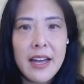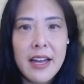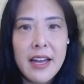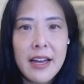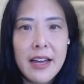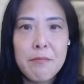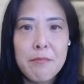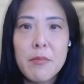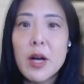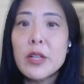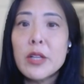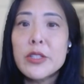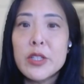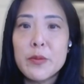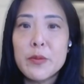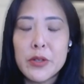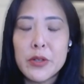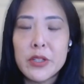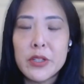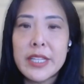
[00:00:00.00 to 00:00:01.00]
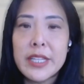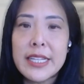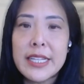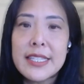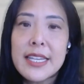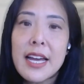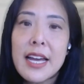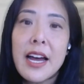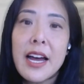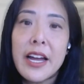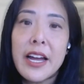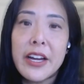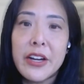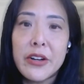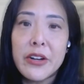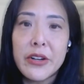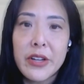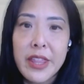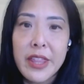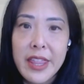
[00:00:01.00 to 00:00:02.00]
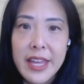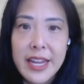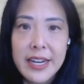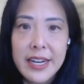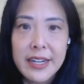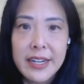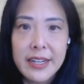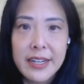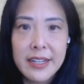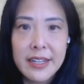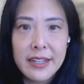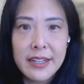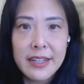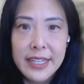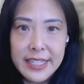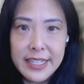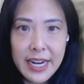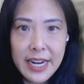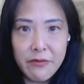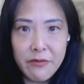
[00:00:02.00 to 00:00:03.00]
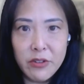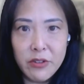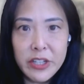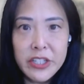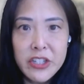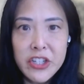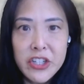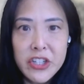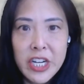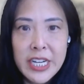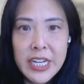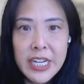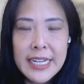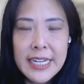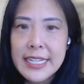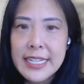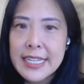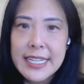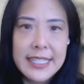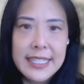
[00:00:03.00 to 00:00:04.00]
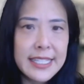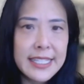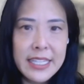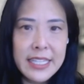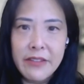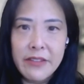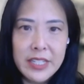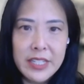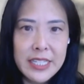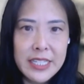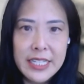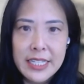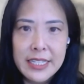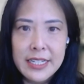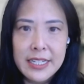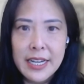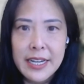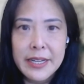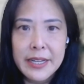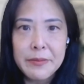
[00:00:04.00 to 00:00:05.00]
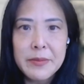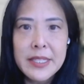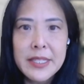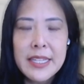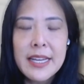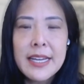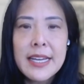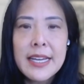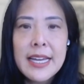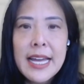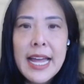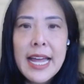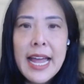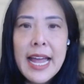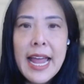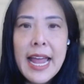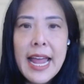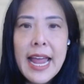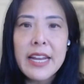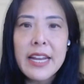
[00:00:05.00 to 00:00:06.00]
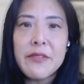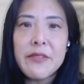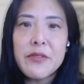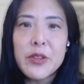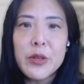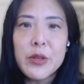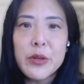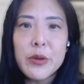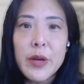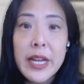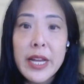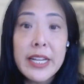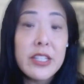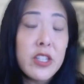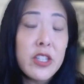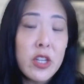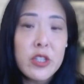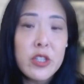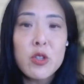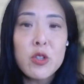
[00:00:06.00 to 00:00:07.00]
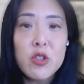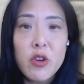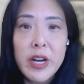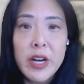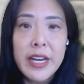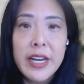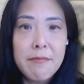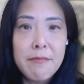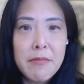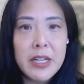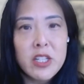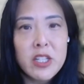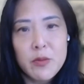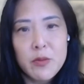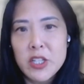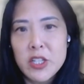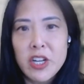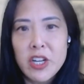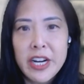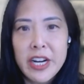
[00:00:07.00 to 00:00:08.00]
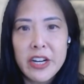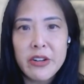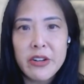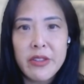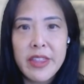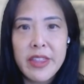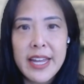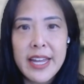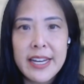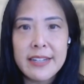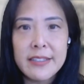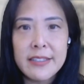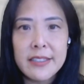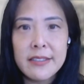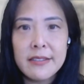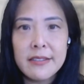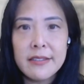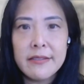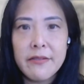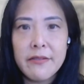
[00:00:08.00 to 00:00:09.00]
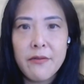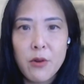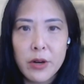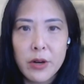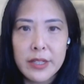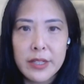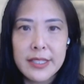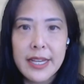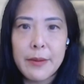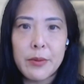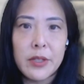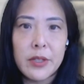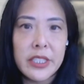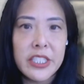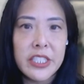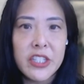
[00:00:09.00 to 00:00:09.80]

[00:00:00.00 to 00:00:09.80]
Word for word: a multiple that's higher than its average. It's 17 times. And if you and it's also trading much much higher than for example